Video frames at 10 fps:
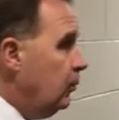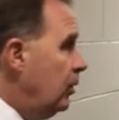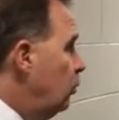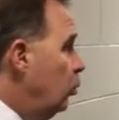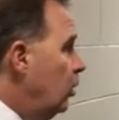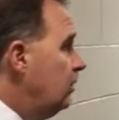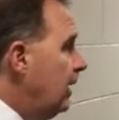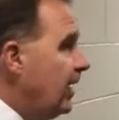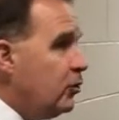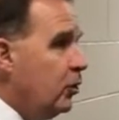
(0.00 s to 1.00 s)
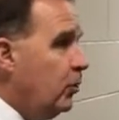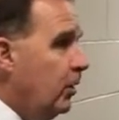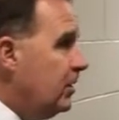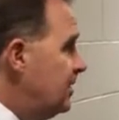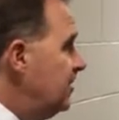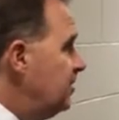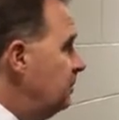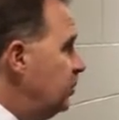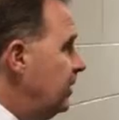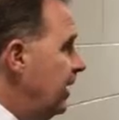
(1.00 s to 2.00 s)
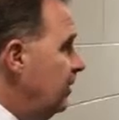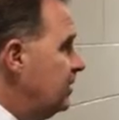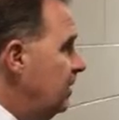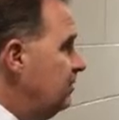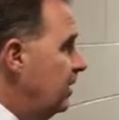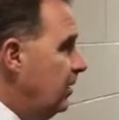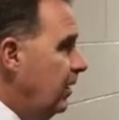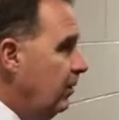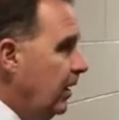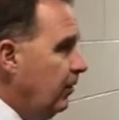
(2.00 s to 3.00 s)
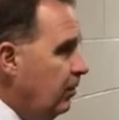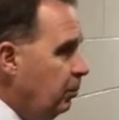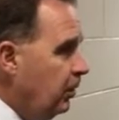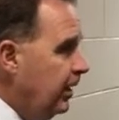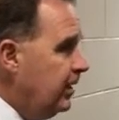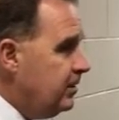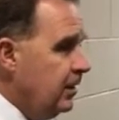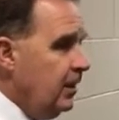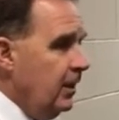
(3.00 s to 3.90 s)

we weren't executing our systems. We were taking ourselves out of plays.